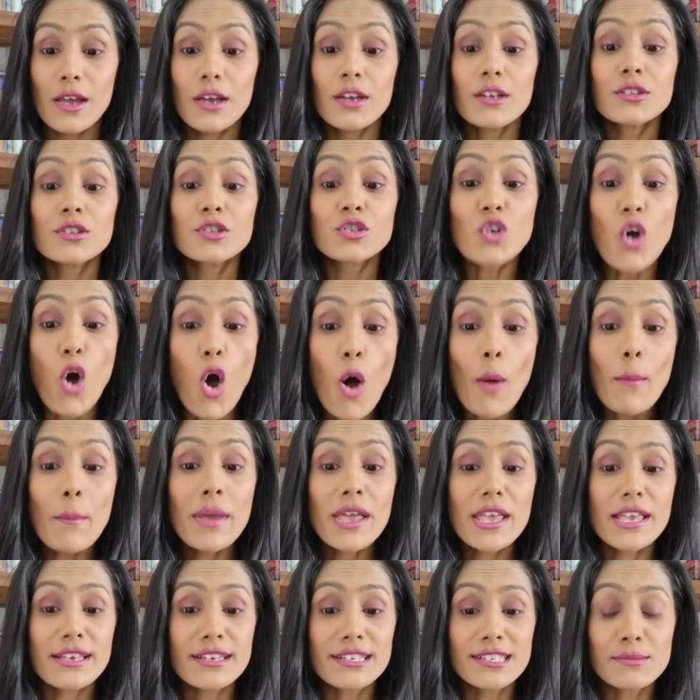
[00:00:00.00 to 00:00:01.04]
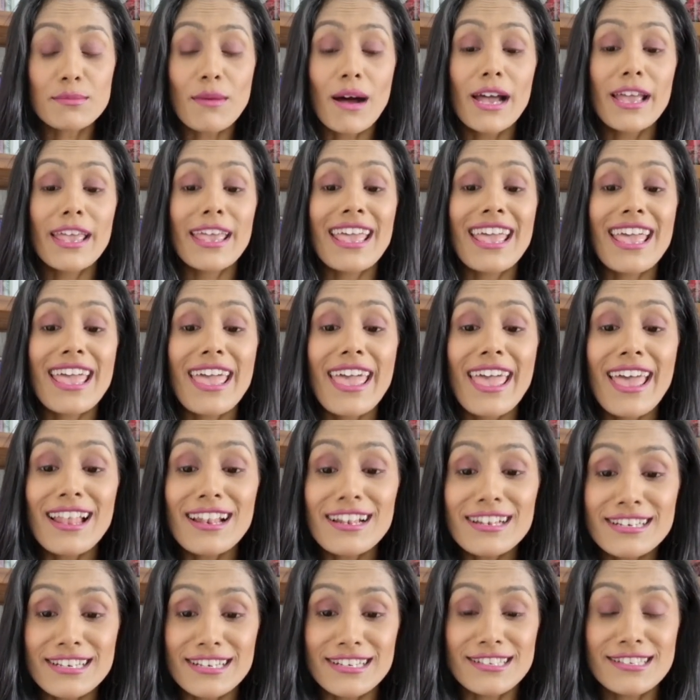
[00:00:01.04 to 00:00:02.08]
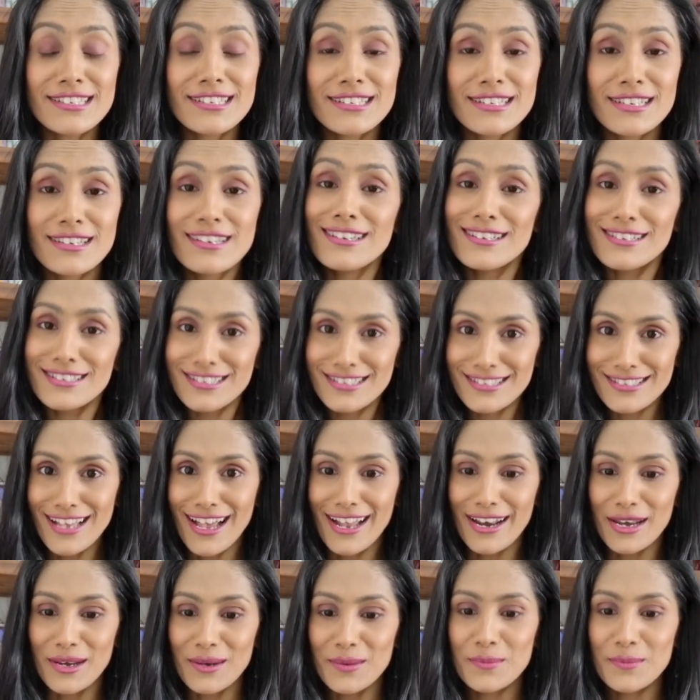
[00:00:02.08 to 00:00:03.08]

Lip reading: Tom is my eldest son.